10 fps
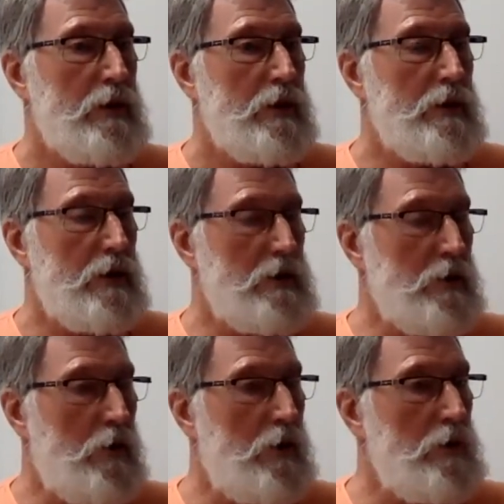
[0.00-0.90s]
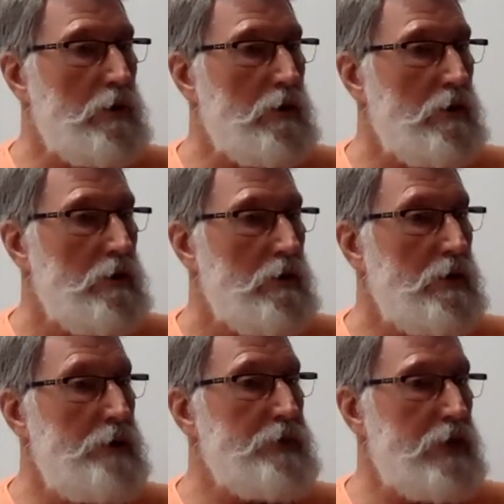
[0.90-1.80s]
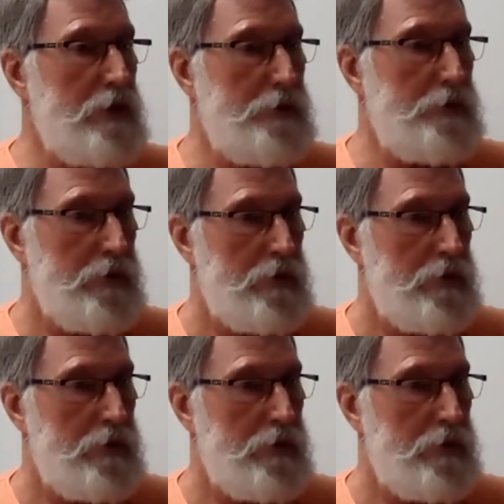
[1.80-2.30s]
That is called deep sleep.